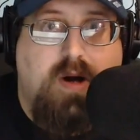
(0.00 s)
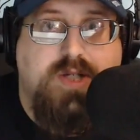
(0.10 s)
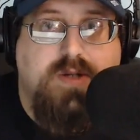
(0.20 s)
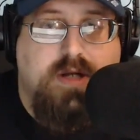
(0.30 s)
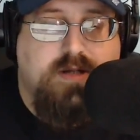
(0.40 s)

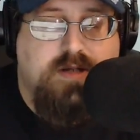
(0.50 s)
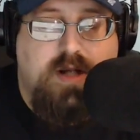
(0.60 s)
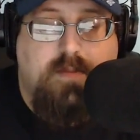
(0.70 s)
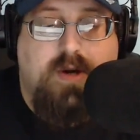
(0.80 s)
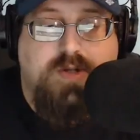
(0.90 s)
it's not
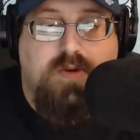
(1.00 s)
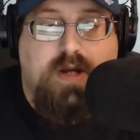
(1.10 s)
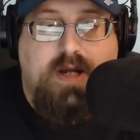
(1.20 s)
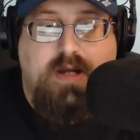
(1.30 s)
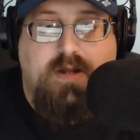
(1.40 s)
possible that
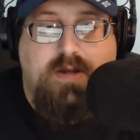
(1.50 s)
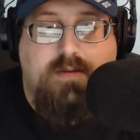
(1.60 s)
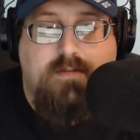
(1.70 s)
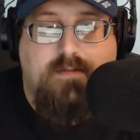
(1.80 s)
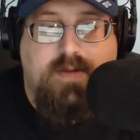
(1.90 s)
he
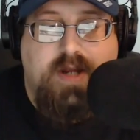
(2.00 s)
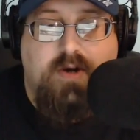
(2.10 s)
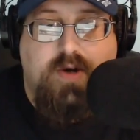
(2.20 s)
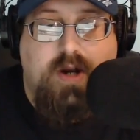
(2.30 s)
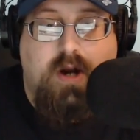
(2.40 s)
did or
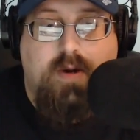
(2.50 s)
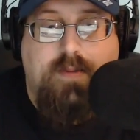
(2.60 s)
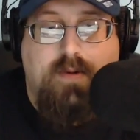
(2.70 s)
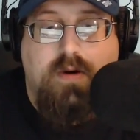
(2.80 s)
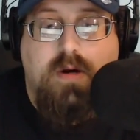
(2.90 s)
did not rape her,